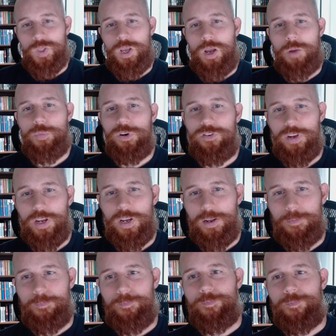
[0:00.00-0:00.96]
I appreciate
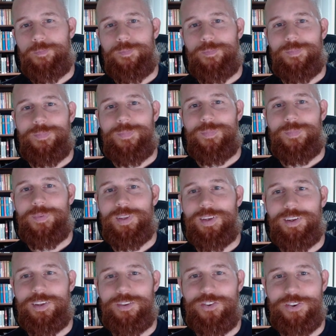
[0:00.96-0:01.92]
it.
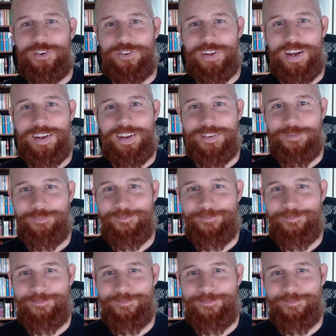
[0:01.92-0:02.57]
Cheers, guys.